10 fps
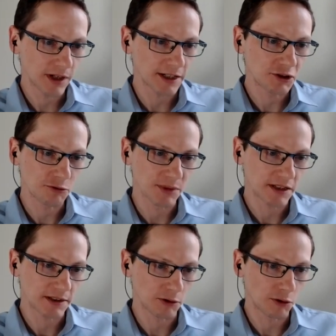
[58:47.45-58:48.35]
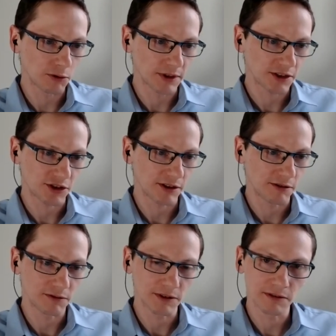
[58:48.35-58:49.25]
IQ mixing hold actually
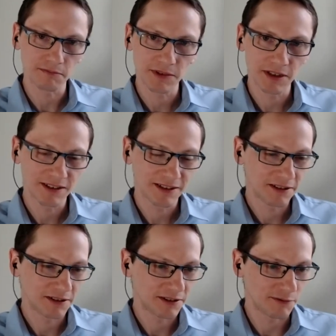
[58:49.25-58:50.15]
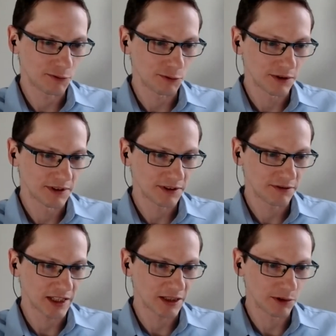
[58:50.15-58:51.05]
over the full
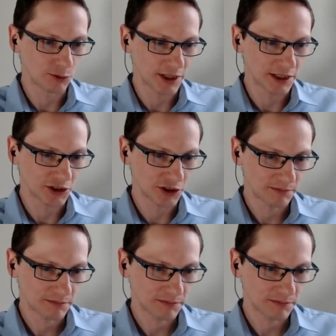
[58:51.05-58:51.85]
available range.